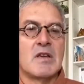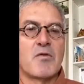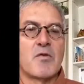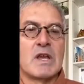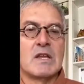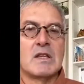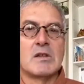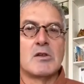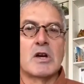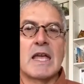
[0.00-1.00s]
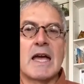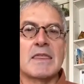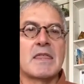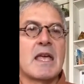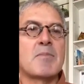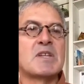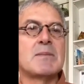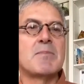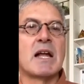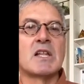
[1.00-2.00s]
If we look at the
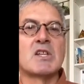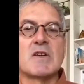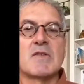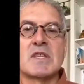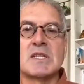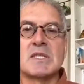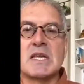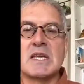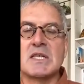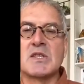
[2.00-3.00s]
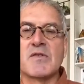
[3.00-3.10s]
epidemiology of the disease,